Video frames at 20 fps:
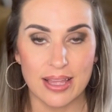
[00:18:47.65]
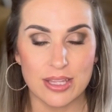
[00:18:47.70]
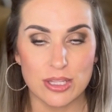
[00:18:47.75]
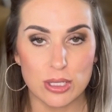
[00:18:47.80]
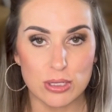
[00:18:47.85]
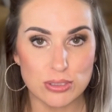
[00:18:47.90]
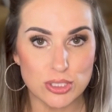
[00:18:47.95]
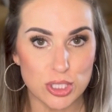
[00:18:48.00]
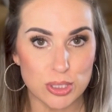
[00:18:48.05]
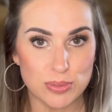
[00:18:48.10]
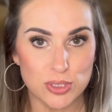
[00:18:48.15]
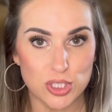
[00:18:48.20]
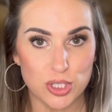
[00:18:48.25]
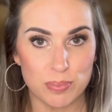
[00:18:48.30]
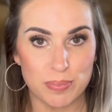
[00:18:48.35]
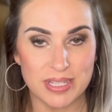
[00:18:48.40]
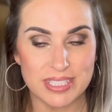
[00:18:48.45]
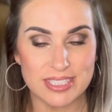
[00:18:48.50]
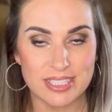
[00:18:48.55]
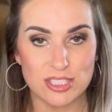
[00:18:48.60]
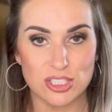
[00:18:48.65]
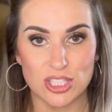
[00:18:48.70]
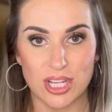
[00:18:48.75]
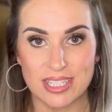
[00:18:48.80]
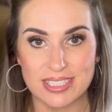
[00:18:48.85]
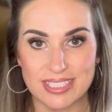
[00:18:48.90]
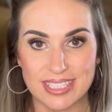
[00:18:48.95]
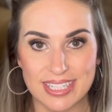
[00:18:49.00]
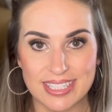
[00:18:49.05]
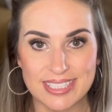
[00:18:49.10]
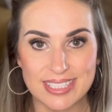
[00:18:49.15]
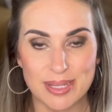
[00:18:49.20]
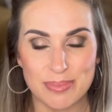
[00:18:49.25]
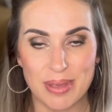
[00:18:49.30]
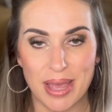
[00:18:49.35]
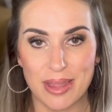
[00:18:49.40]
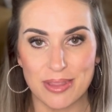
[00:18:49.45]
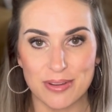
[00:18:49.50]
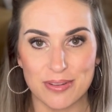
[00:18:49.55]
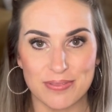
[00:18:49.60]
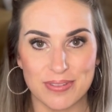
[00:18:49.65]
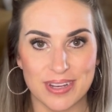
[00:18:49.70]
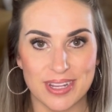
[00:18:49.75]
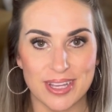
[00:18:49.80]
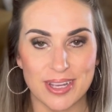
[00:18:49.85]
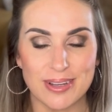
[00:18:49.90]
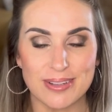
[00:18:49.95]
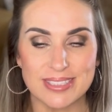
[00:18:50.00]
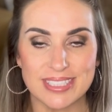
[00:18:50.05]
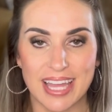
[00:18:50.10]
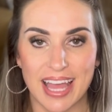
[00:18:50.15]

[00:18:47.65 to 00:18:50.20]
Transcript: YouTube should be suggesting some other videos